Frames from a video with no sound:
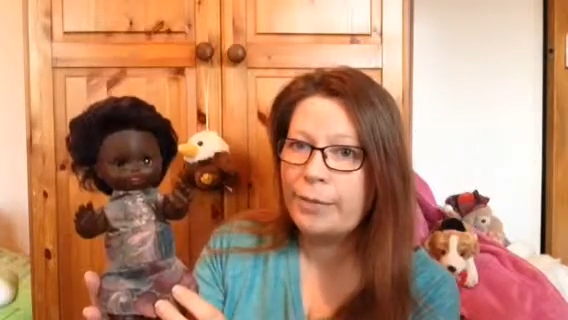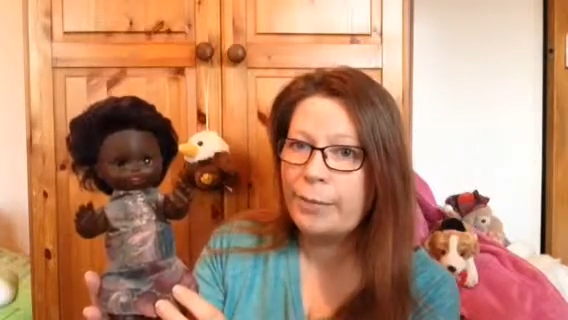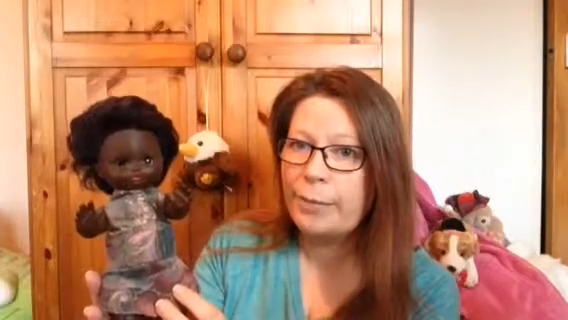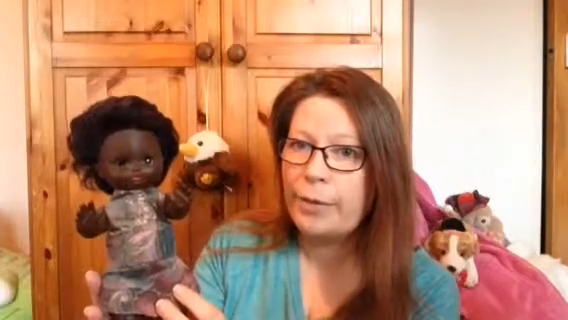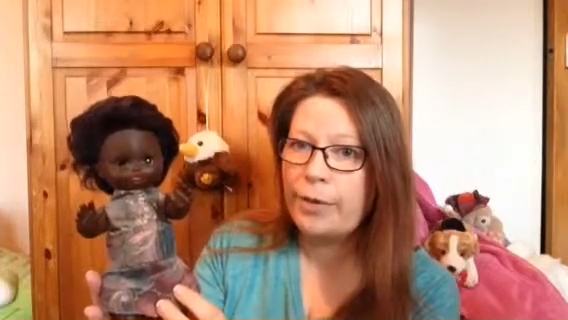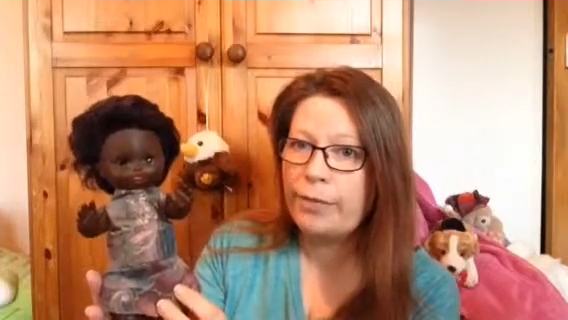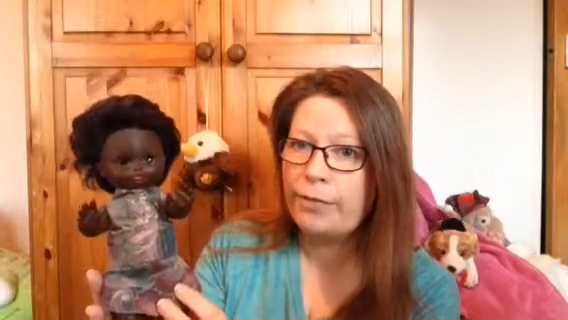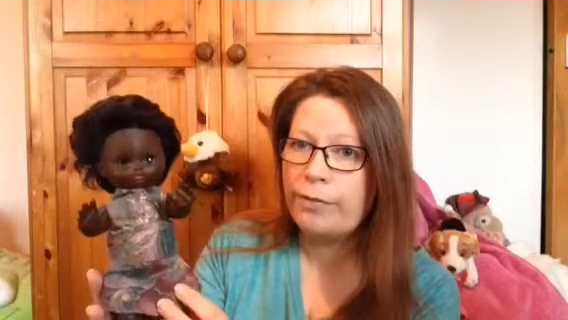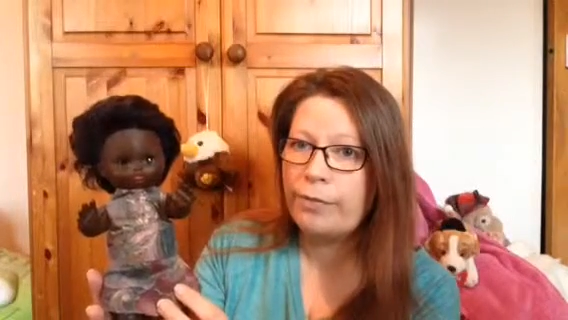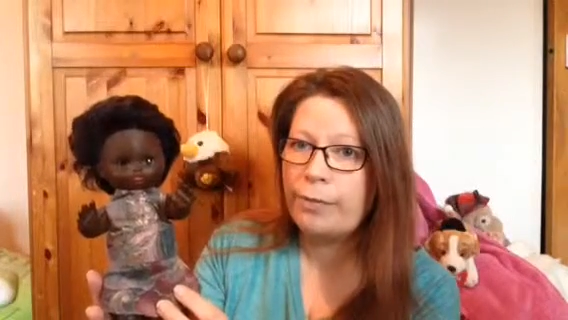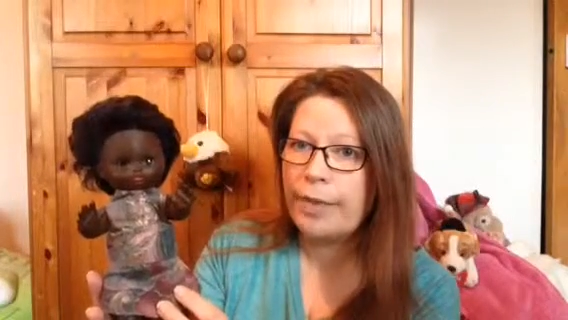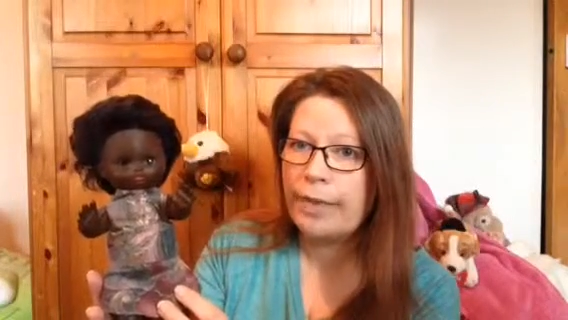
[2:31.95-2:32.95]
one of
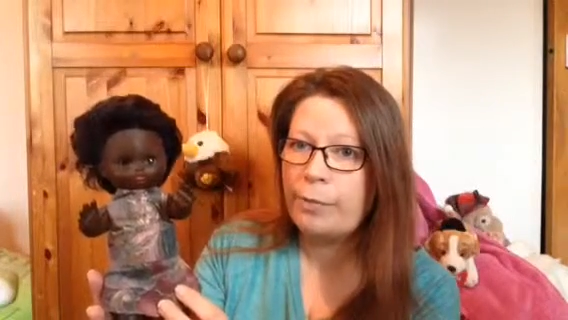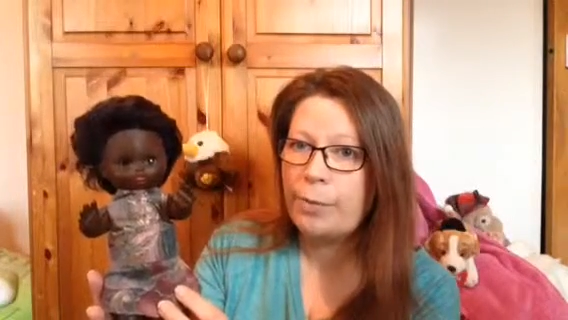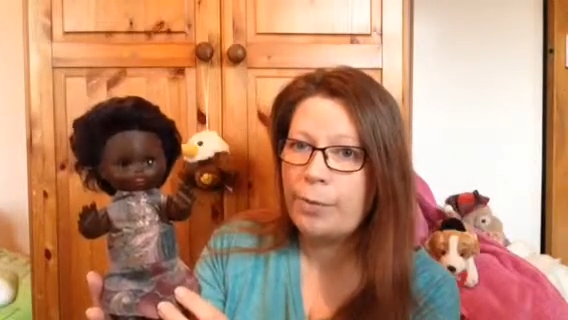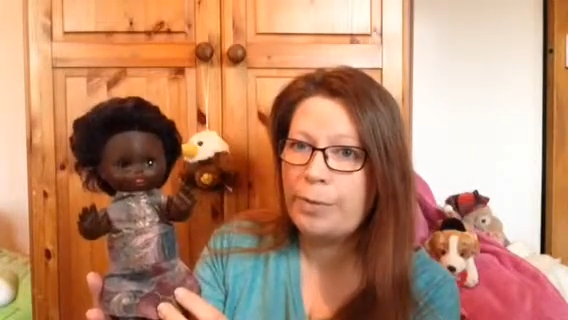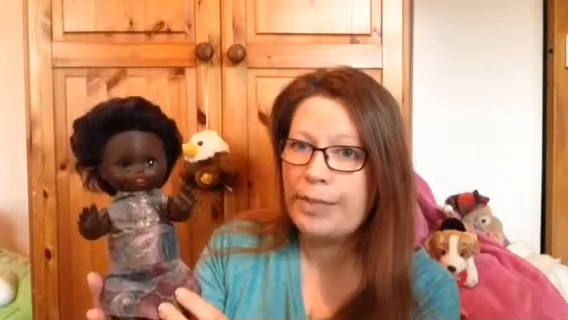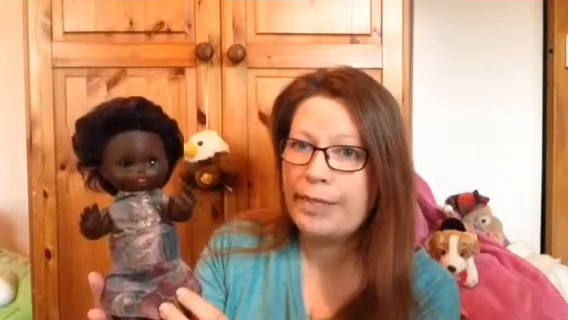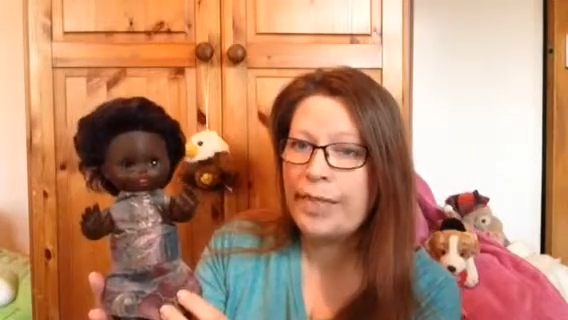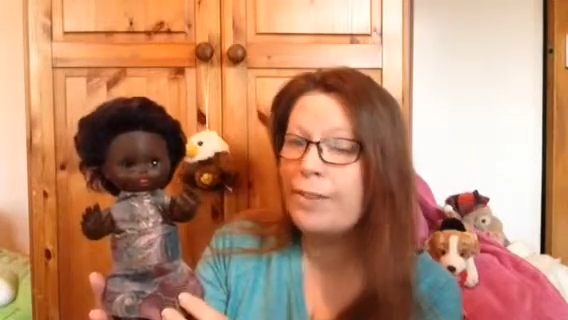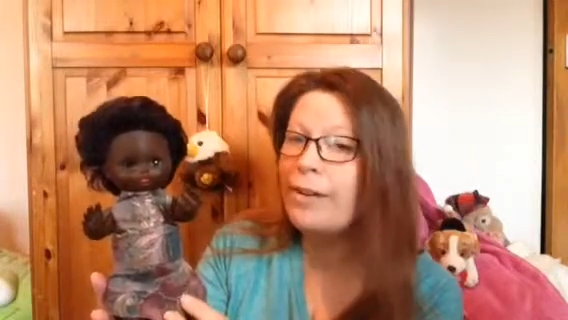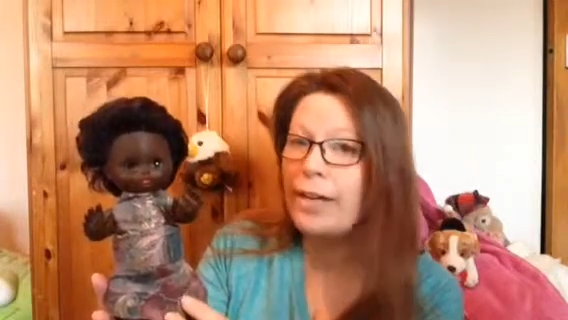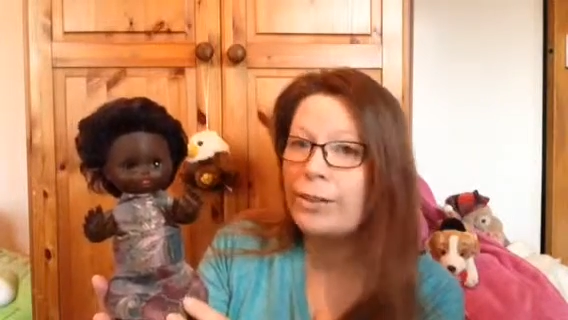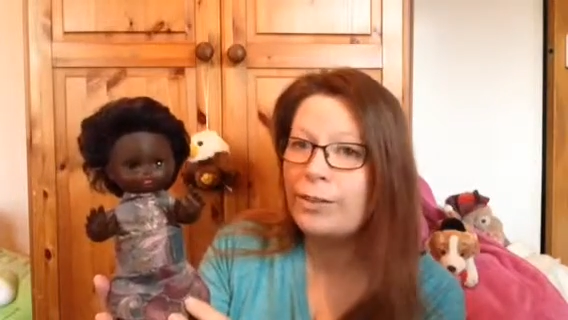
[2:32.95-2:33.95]
many puppies that
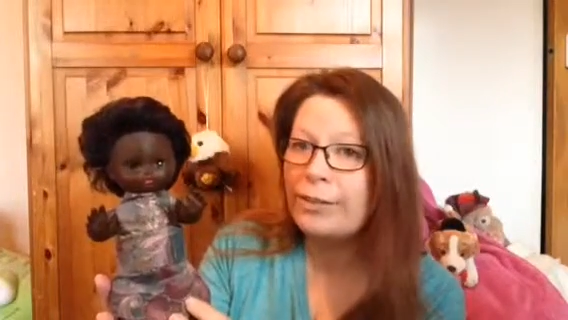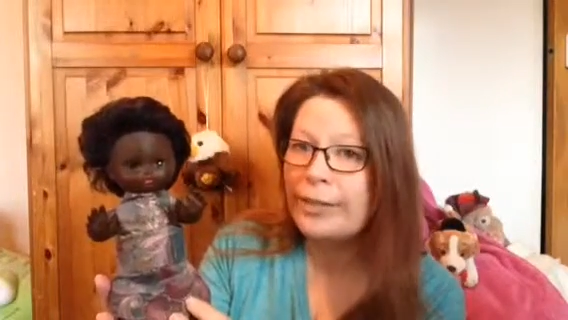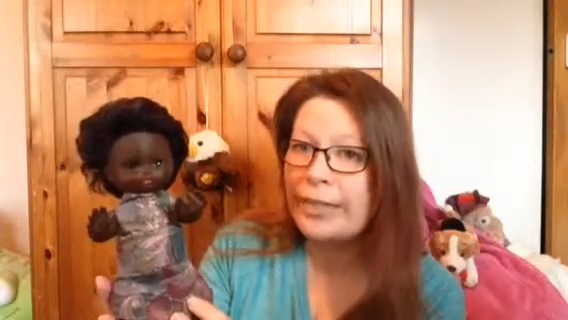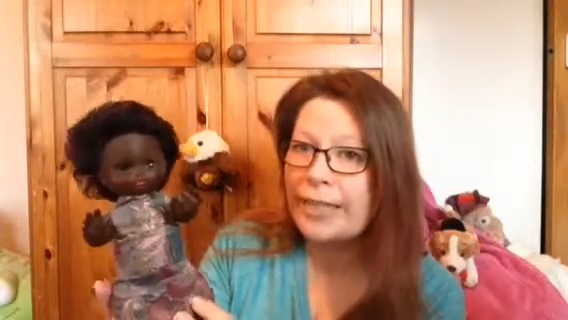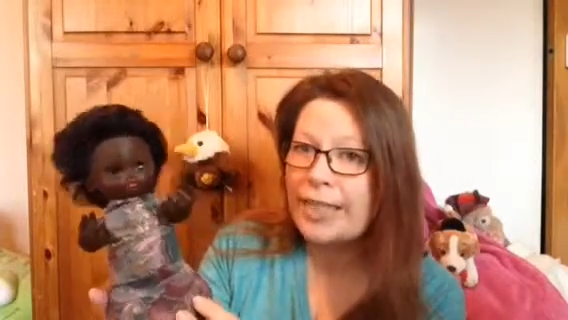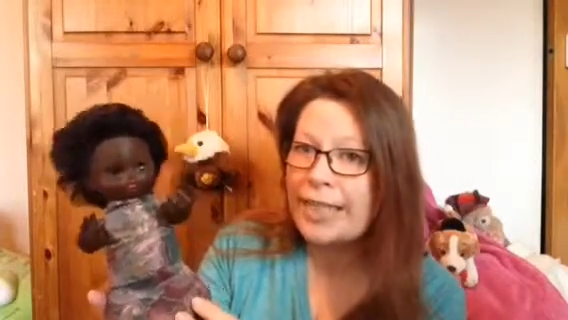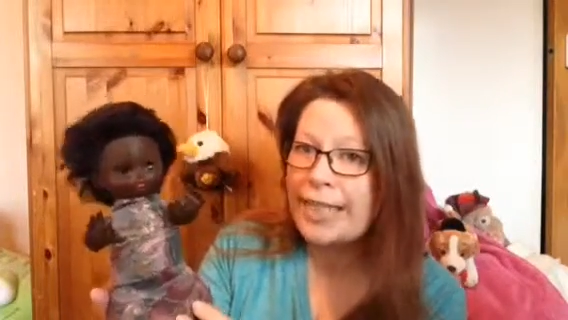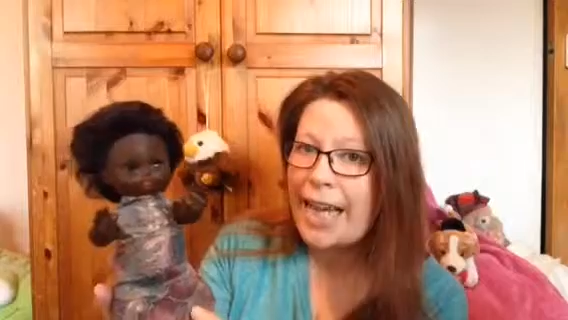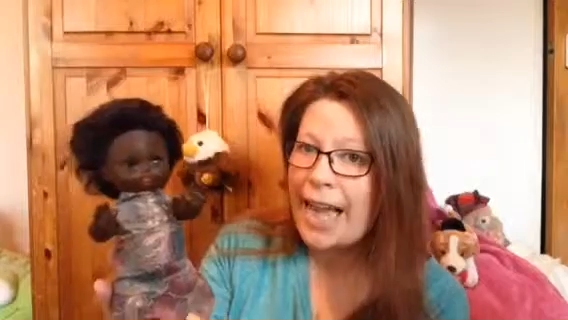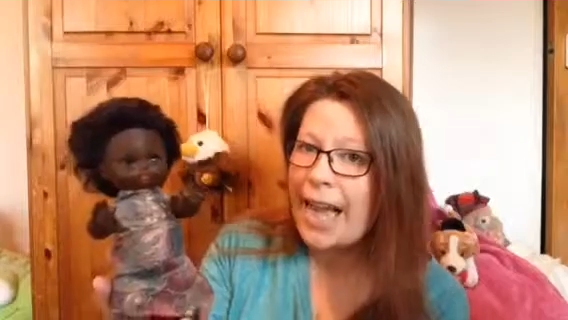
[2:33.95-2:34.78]
I've had over the years,